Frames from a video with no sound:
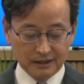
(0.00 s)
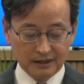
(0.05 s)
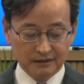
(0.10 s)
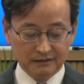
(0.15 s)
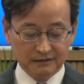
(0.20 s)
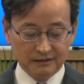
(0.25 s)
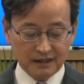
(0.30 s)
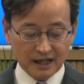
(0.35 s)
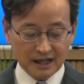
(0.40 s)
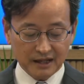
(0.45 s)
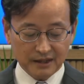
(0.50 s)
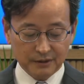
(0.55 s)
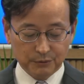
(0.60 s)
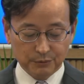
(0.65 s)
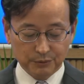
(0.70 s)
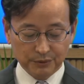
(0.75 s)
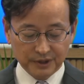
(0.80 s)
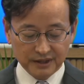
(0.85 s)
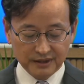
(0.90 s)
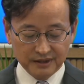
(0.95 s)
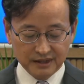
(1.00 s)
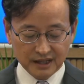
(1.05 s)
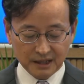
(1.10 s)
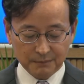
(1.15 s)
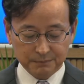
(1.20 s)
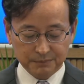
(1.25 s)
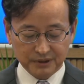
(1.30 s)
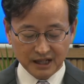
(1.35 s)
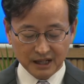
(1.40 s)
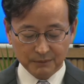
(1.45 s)
In line with
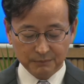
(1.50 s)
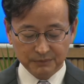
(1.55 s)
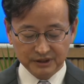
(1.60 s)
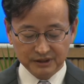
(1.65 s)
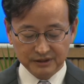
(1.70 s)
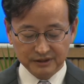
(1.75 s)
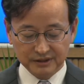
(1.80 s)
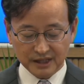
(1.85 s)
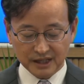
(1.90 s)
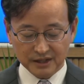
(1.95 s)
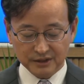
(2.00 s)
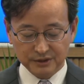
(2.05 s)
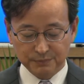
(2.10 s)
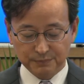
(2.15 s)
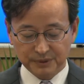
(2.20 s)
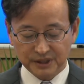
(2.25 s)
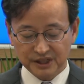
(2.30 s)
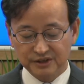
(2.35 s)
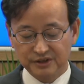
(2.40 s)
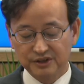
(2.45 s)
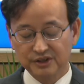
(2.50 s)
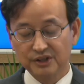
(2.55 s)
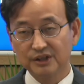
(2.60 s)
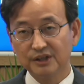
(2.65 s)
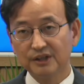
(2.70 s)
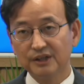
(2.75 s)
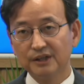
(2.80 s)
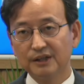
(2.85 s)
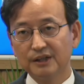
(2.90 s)
the Prime Minister's speech,